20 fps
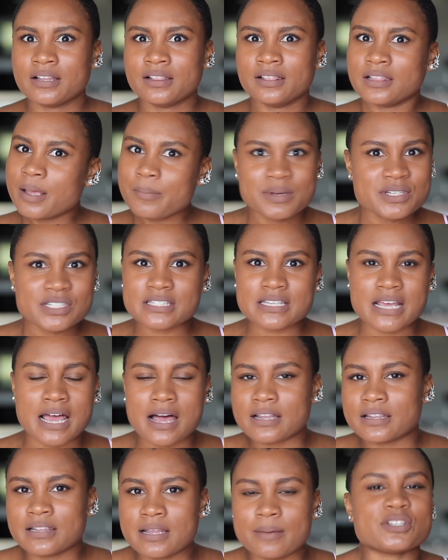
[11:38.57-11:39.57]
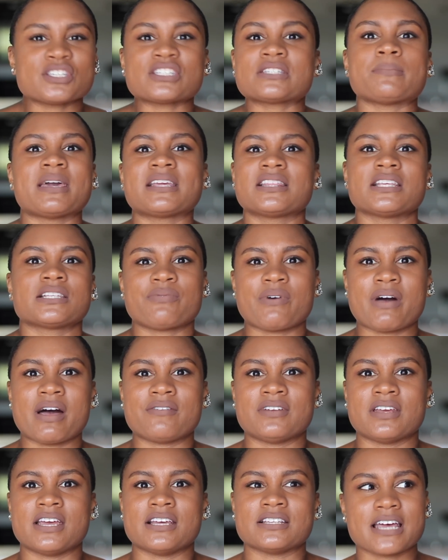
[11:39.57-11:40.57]
Let me just make this
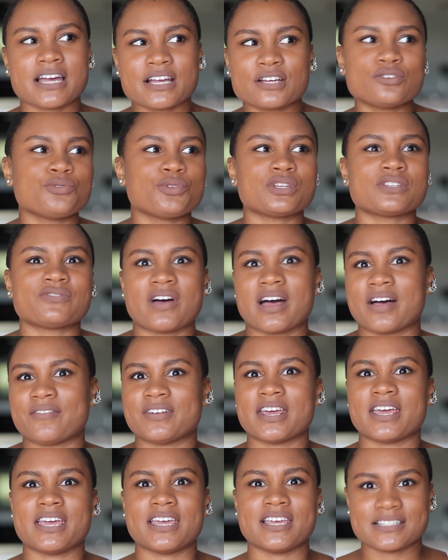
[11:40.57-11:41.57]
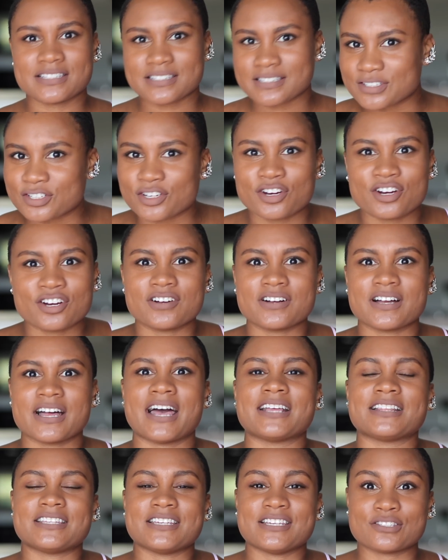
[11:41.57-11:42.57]
5 days. I can do this 5 days. Your girl
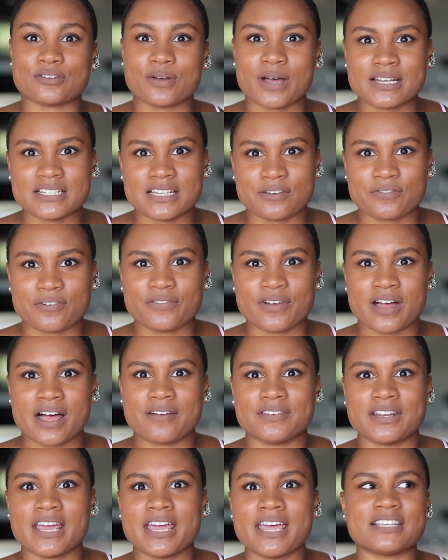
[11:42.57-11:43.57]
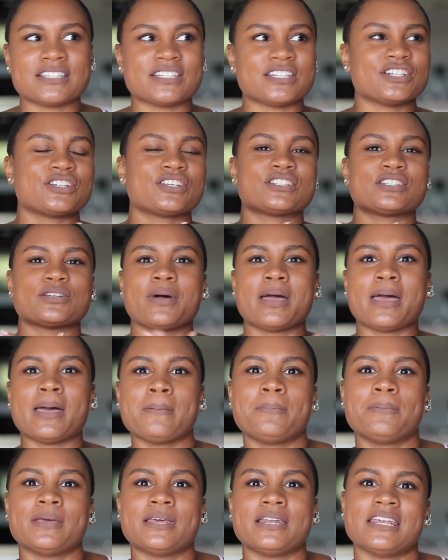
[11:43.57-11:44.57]
got this. So I did for 5 days. And it just so
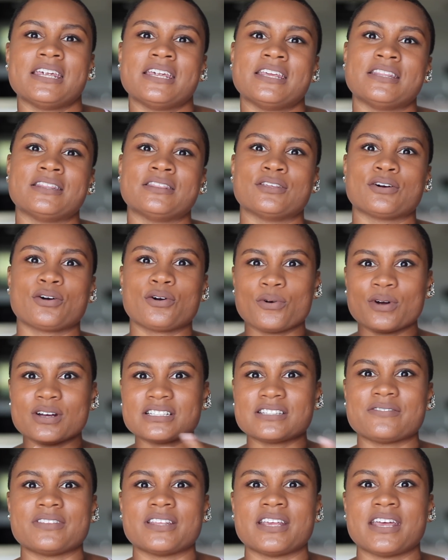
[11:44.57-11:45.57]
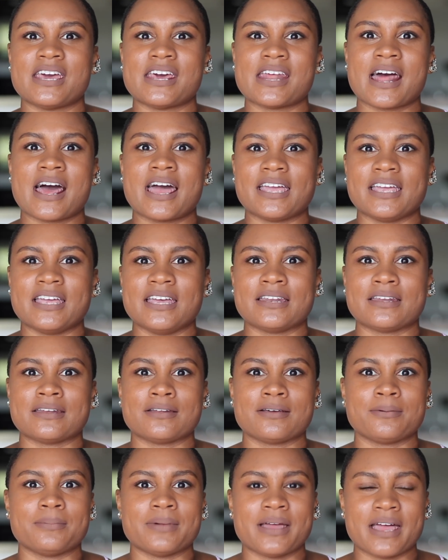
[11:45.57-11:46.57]
happened in the course of that, I ended
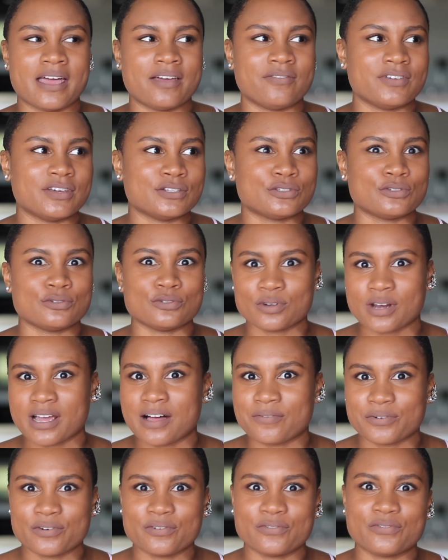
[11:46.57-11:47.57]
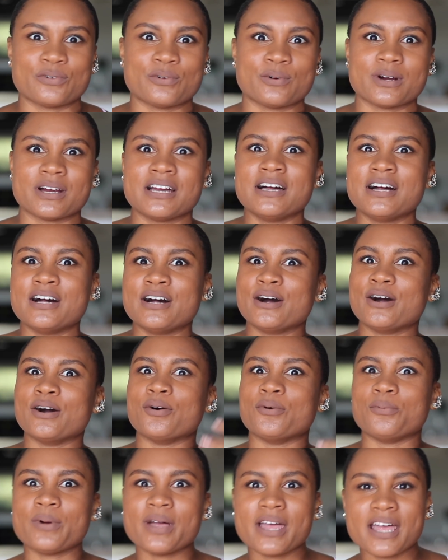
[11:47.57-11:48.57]
up having to travel for a
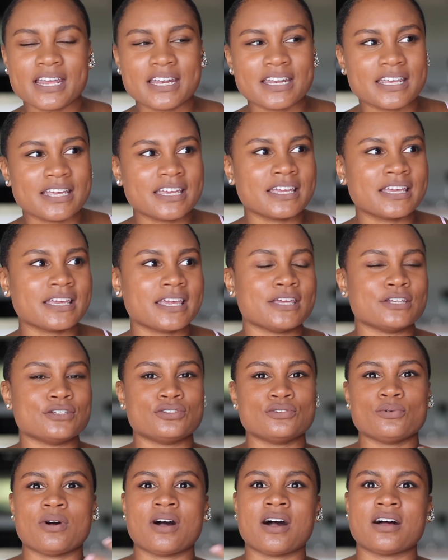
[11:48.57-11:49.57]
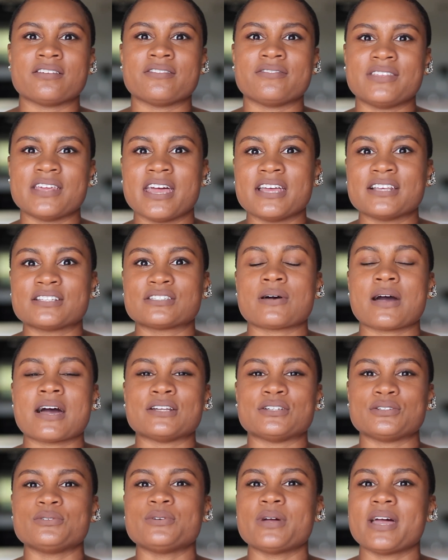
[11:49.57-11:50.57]
wedding and do all of that. So I
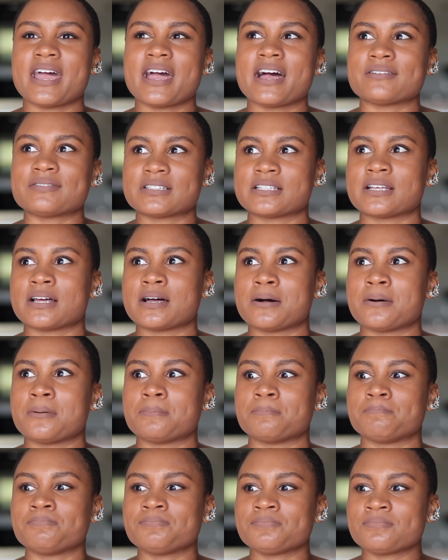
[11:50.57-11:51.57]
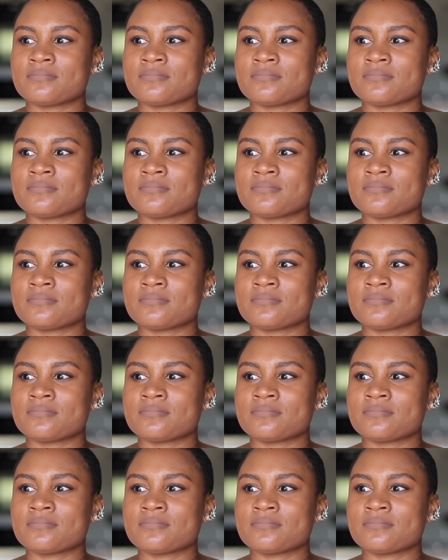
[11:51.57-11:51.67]
do have some